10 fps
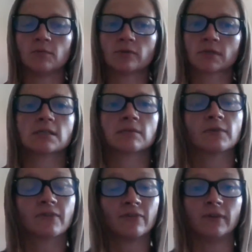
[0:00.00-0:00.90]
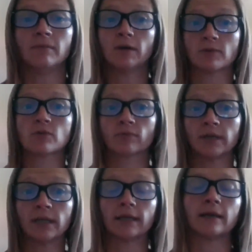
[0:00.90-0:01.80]
immune system of the female is
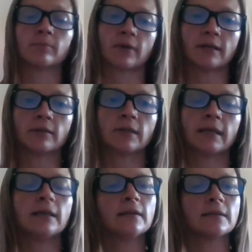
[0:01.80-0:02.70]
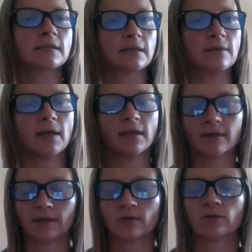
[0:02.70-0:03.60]
really upregulated, it's going to make
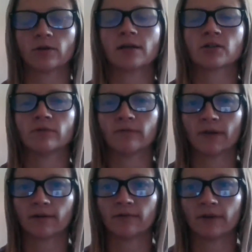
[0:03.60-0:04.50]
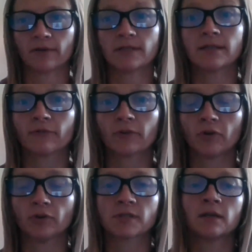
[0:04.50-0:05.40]
that interaction very, very
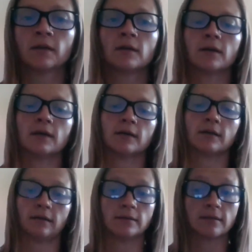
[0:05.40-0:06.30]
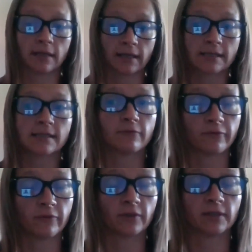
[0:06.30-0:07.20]
difficult. And like I said, for
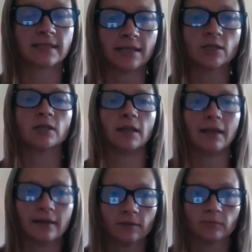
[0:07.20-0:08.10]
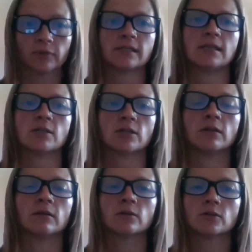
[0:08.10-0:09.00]
fertilization and
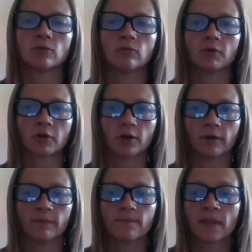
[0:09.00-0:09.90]
implantation to occur.